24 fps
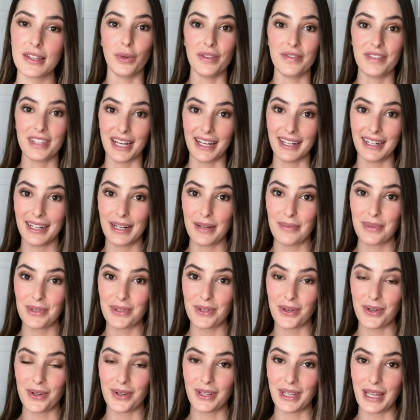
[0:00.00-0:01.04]
We've done an
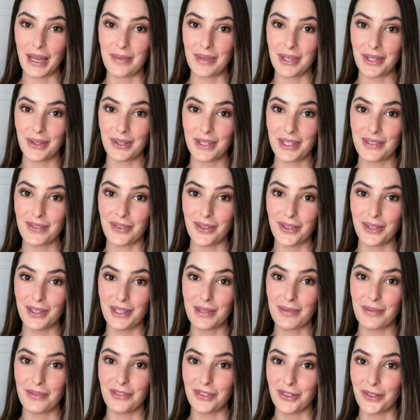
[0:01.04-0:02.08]
episode on chemical
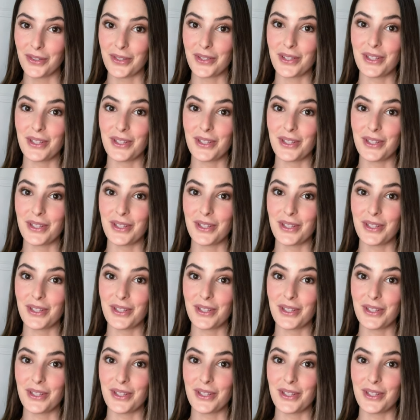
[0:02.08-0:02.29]
exfoliants before,